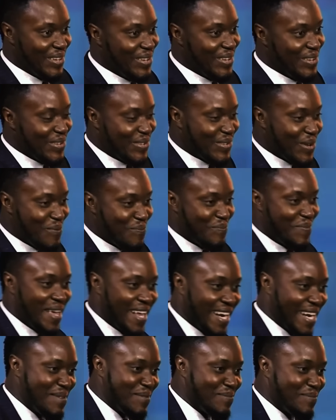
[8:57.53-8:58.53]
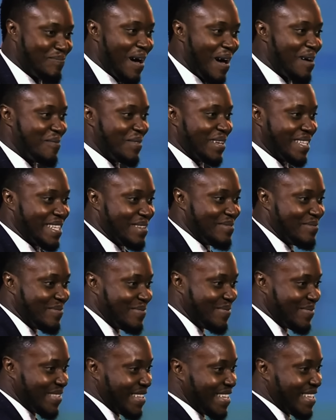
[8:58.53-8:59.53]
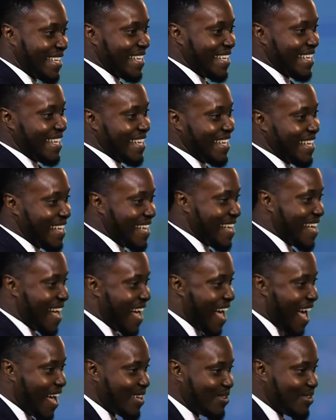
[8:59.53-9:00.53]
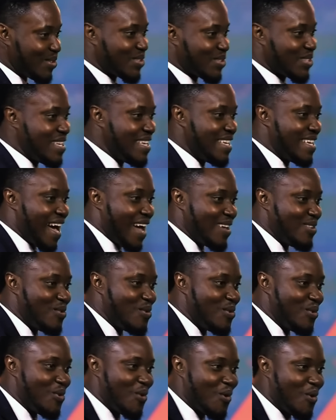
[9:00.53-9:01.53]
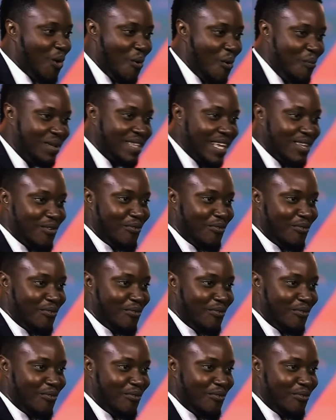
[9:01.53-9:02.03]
You saw pink lip balm with him. And you think, and you committed your